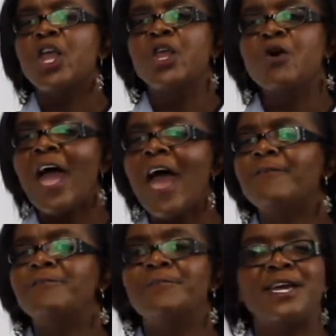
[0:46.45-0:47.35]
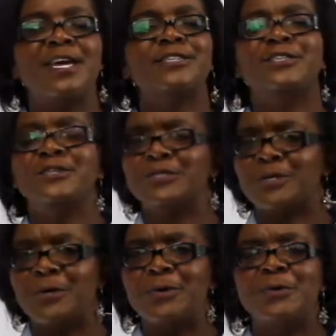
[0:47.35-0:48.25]
You have been to
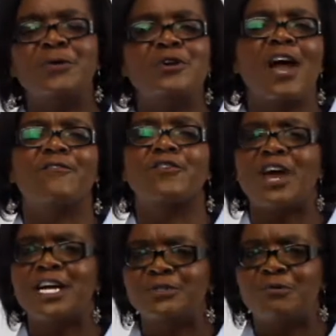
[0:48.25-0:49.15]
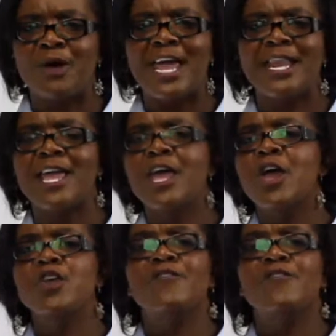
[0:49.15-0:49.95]
school, you have graduated,